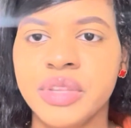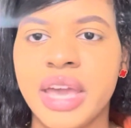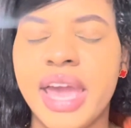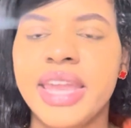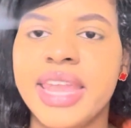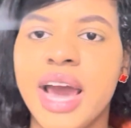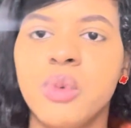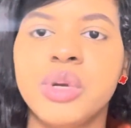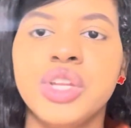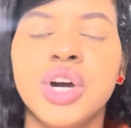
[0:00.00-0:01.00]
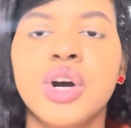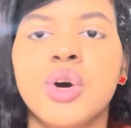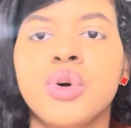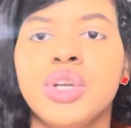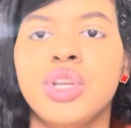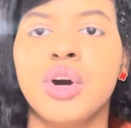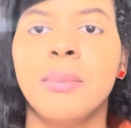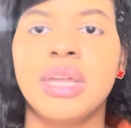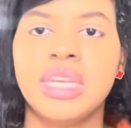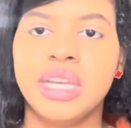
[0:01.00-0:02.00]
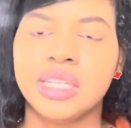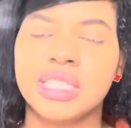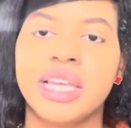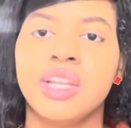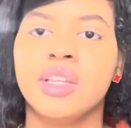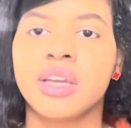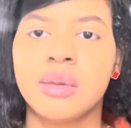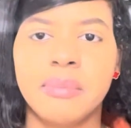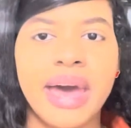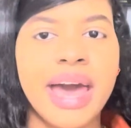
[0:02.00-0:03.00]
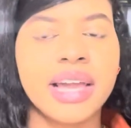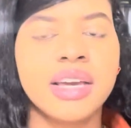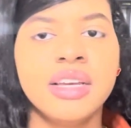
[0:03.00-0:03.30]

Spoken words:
And now we know, you know, many years later, looking back,